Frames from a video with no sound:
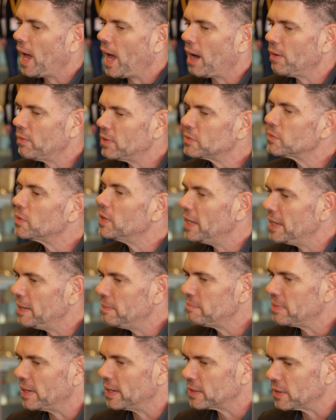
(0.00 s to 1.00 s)
how it will
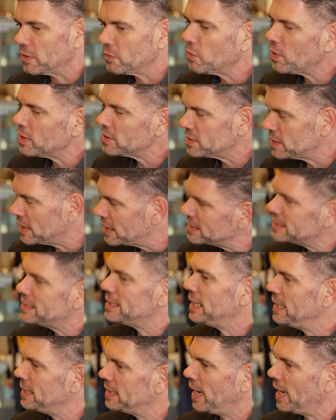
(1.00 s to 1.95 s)
impact. And once they see